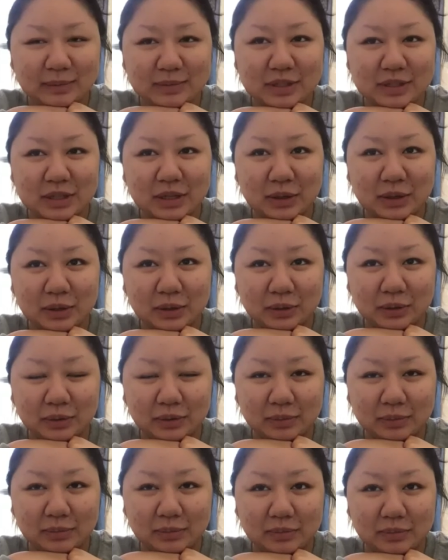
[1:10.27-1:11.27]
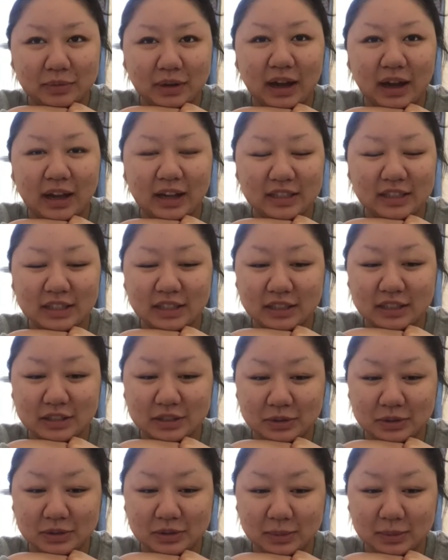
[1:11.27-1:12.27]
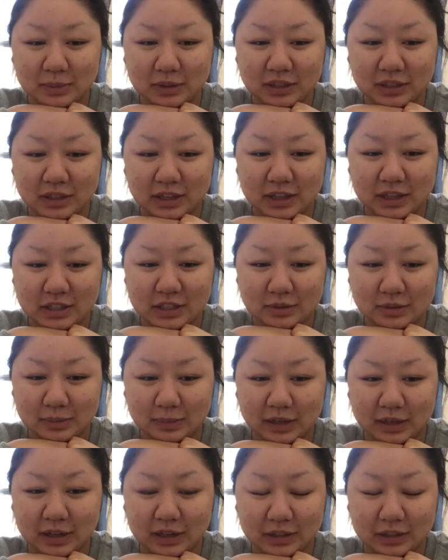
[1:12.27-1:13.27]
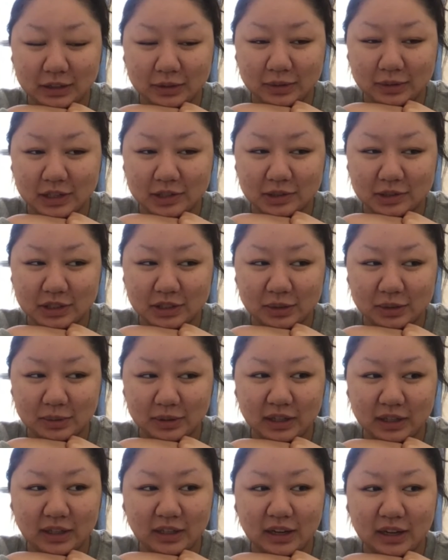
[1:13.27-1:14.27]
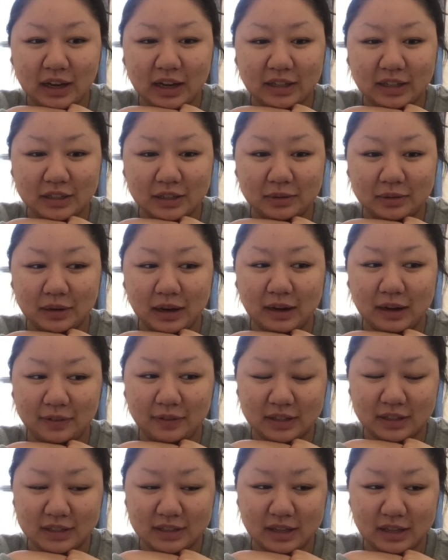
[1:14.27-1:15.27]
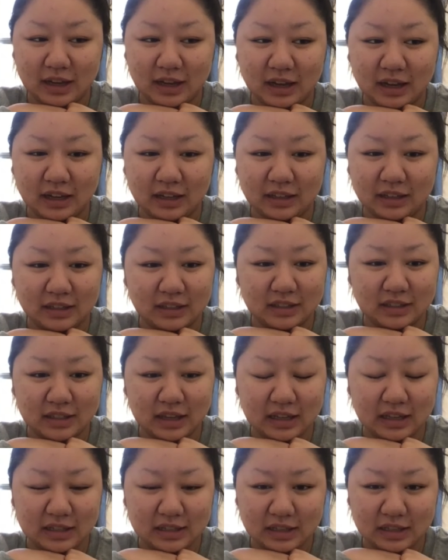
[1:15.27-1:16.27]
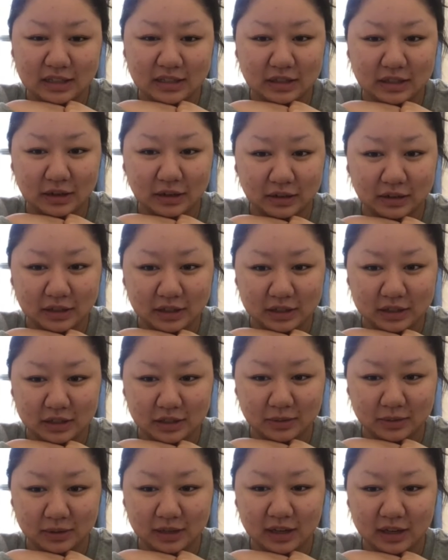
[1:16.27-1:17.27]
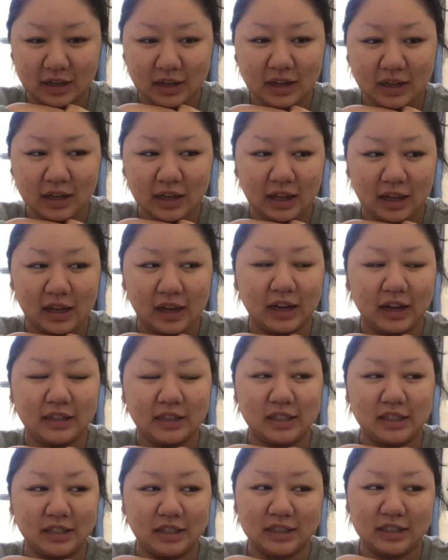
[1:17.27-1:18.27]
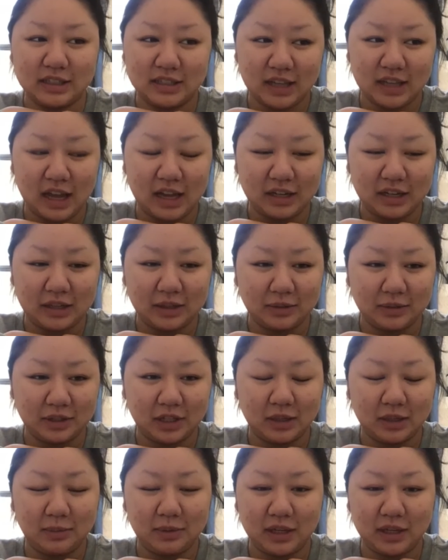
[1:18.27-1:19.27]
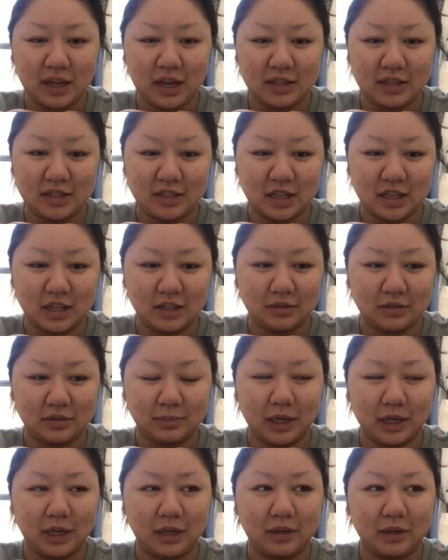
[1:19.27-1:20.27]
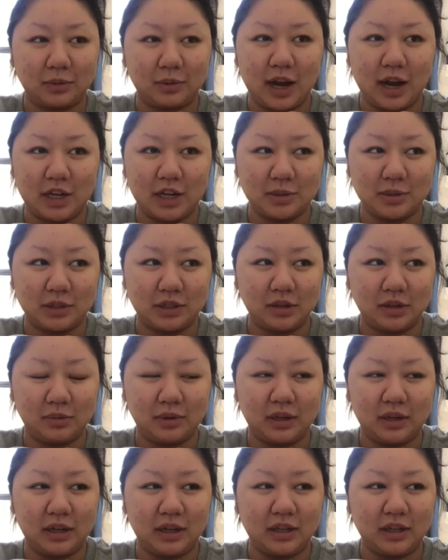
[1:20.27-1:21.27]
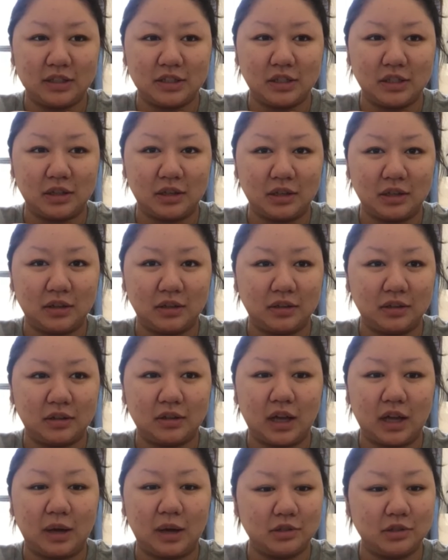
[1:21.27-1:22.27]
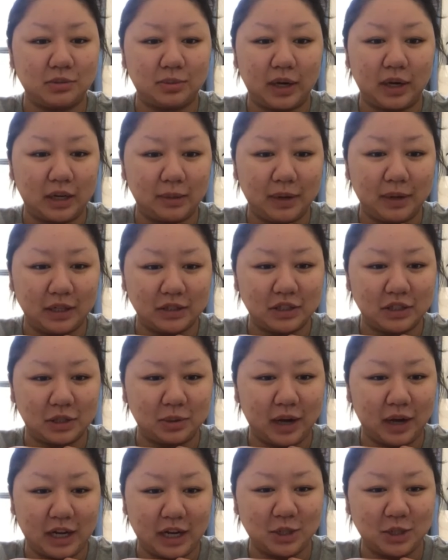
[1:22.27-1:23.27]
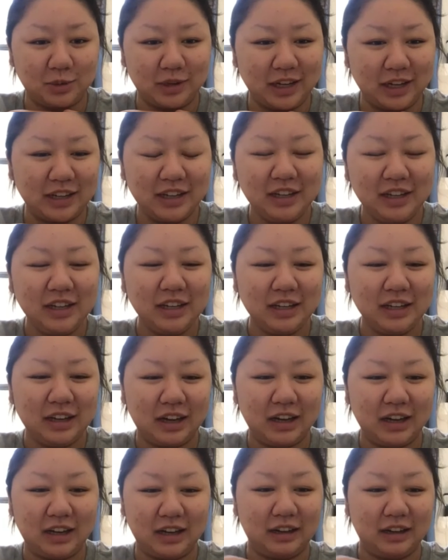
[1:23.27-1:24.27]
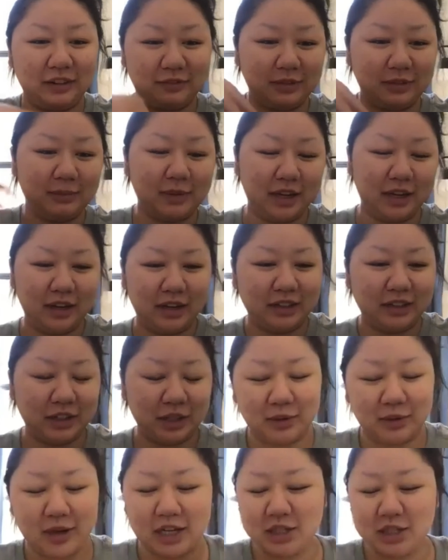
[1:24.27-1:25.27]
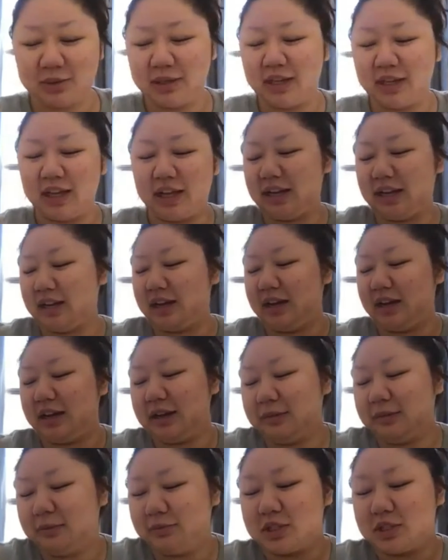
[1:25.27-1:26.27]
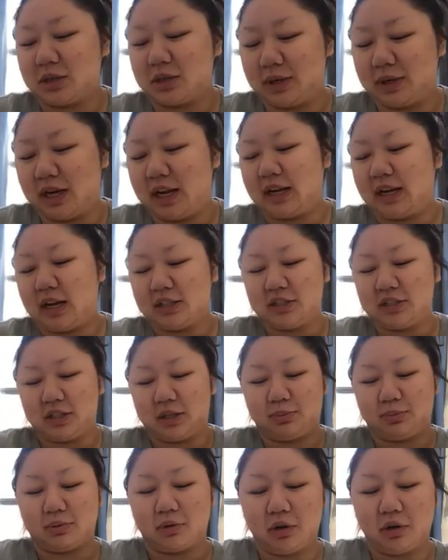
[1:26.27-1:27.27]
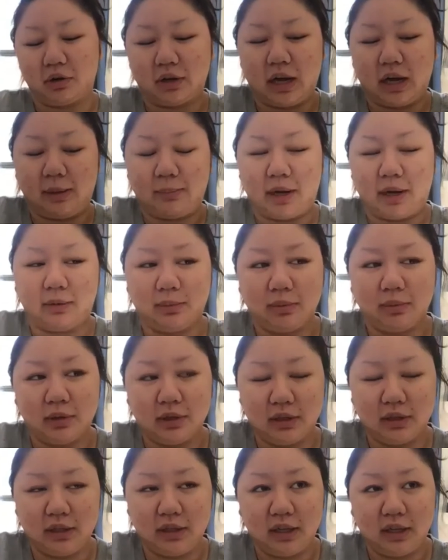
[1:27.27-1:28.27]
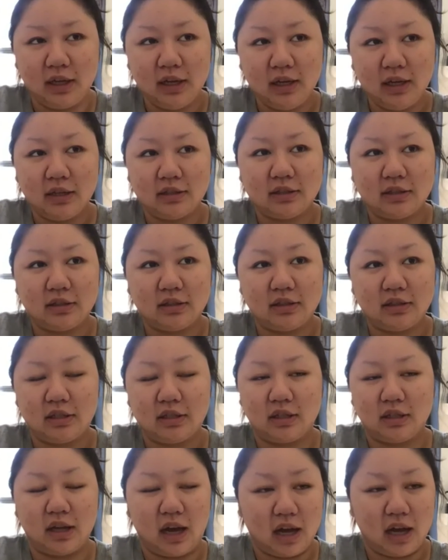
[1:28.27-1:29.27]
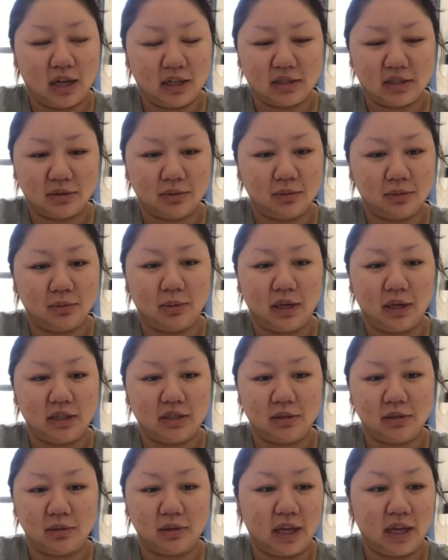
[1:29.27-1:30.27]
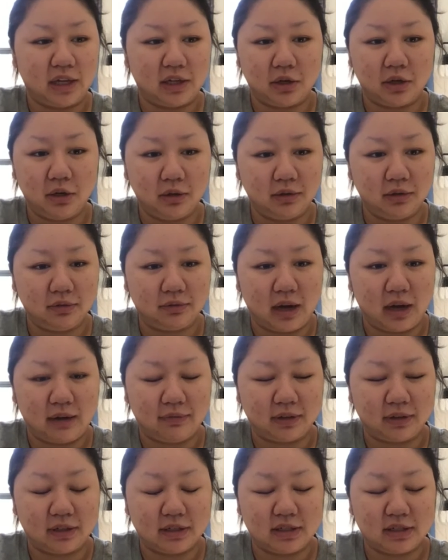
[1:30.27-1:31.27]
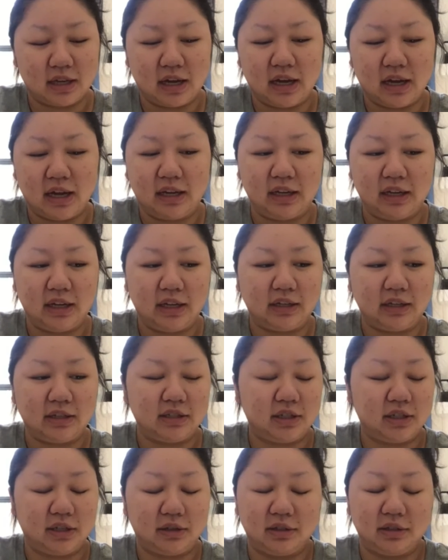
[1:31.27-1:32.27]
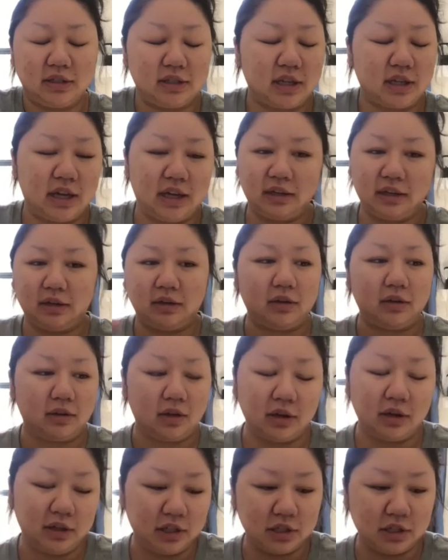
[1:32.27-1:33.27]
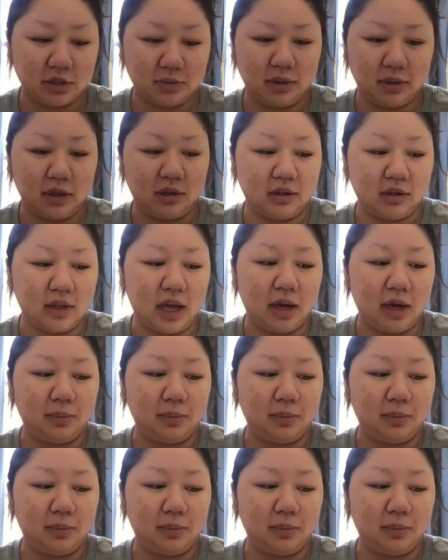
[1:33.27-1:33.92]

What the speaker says: So I didn't do communications for my undergraduate degree. I did graphic design and design studies and art history. And I didn't decide to go into communication studies for my graduate degree until I was right about to graduate for my undergraduate. And so when I got to the program, I really did not want to let go of graphic design and interior design and art history and all that.